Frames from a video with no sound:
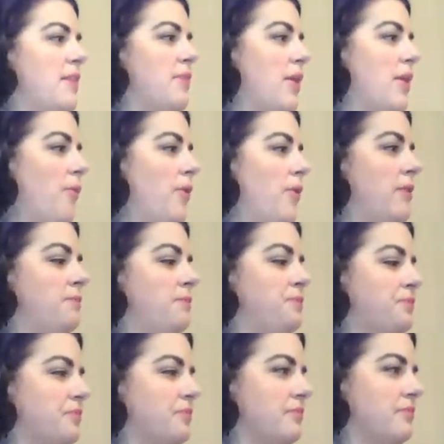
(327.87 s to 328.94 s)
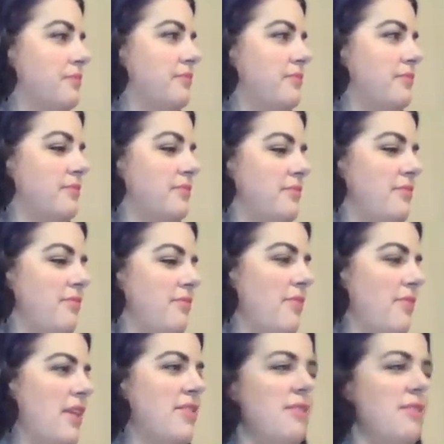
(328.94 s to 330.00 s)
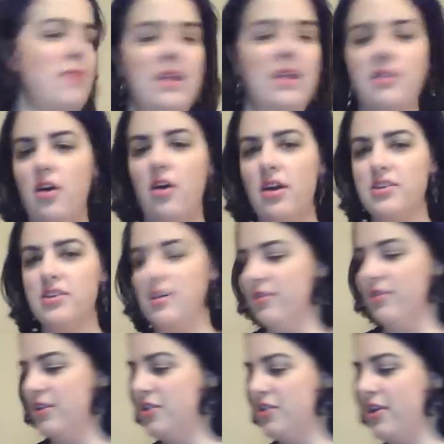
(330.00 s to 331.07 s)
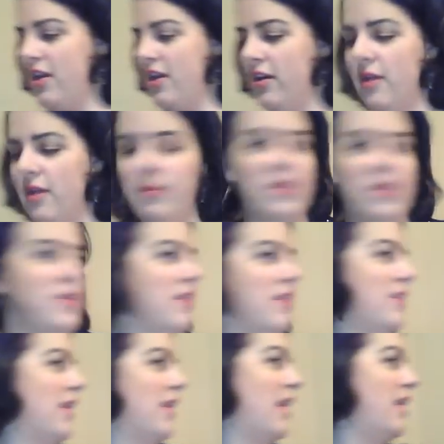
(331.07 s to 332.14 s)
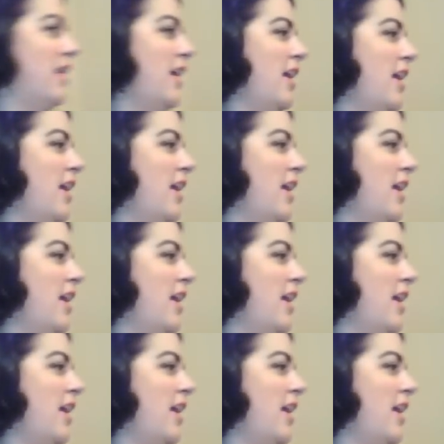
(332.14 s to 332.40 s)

but I won something at the auction. I was gonna show y'all a couple of things that I got.